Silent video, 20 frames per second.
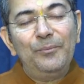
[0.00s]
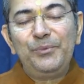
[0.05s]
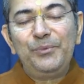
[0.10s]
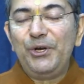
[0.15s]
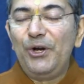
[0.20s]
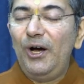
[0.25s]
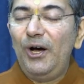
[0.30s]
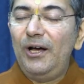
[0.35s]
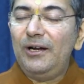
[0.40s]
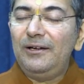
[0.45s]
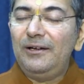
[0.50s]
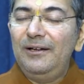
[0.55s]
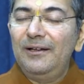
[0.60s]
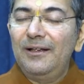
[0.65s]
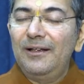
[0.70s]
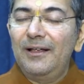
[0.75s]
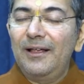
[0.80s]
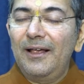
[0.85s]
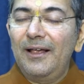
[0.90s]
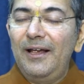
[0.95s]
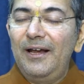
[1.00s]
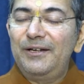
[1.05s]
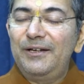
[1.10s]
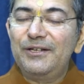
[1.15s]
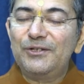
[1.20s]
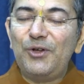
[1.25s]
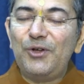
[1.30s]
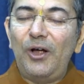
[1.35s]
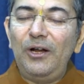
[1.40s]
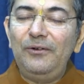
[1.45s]
pure, it
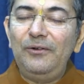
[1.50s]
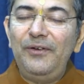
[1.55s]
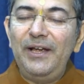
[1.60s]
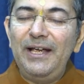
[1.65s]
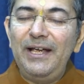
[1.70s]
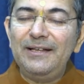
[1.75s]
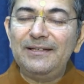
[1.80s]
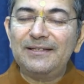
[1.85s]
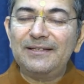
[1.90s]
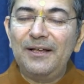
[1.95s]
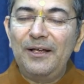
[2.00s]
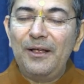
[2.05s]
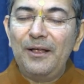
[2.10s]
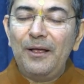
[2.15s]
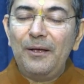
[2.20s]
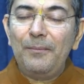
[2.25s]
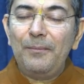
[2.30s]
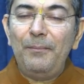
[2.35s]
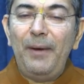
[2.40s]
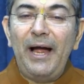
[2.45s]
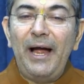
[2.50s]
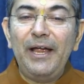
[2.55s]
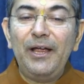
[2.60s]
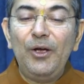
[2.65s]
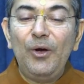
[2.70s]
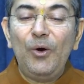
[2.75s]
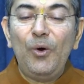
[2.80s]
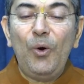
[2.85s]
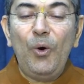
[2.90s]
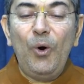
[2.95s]
is always
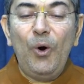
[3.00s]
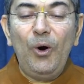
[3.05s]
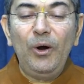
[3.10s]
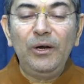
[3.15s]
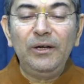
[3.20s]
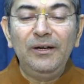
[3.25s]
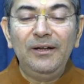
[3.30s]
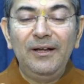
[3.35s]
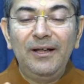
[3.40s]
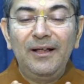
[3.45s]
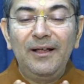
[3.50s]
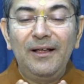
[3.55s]
my own